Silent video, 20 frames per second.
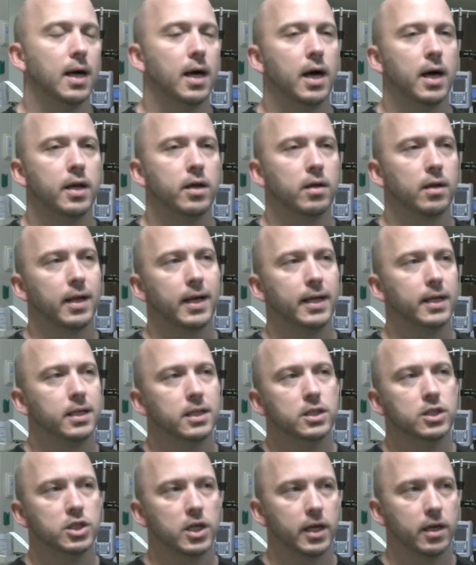underlying
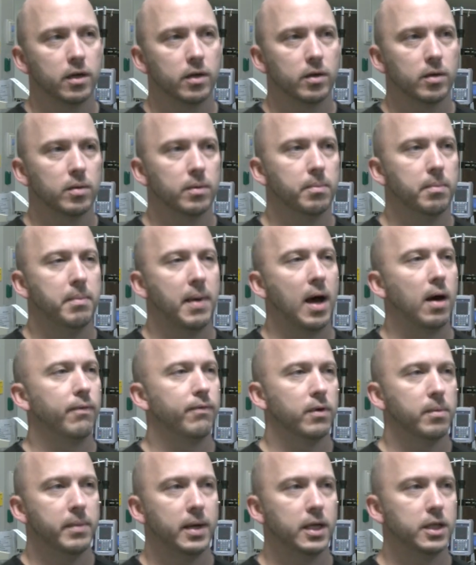congenital
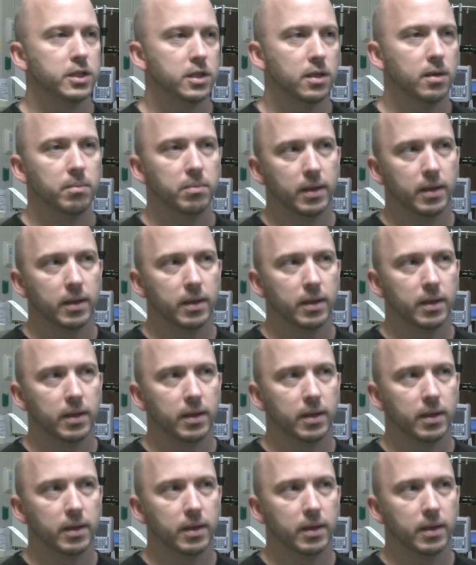malformation of